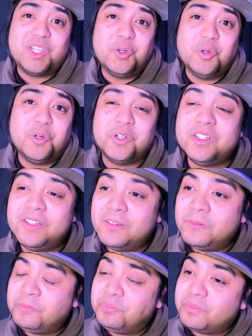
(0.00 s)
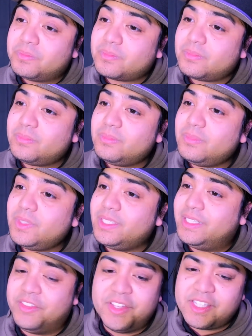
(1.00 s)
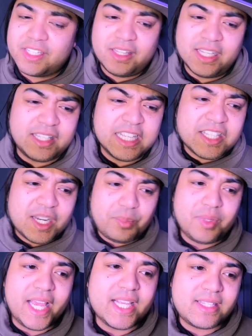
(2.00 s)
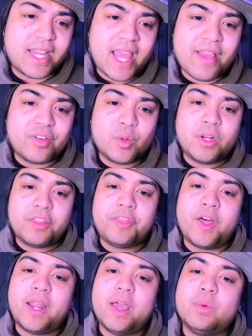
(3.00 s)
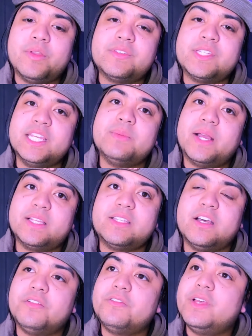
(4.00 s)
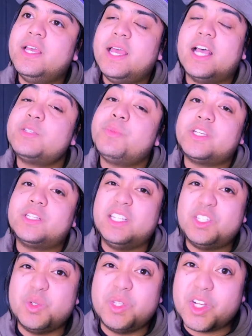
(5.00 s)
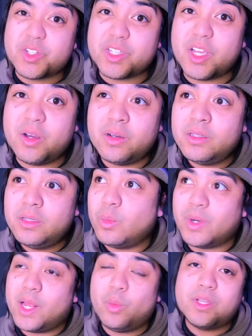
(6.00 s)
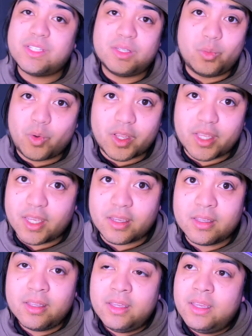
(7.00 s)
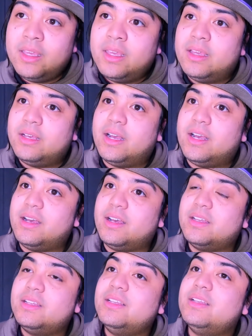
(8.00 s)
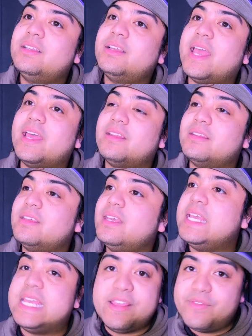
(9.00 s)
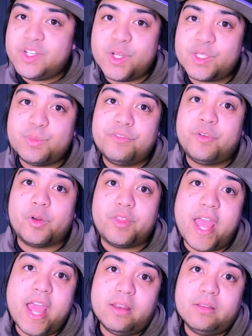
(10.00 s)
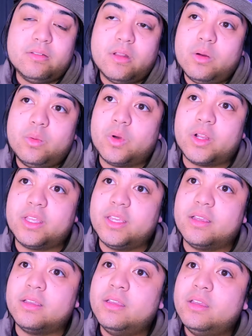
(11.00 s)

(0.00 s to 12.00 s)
cool. This isn't a place that I ever would have thought I would have seen myself, especially 2 years ago when I wasn't working, and even just before that, working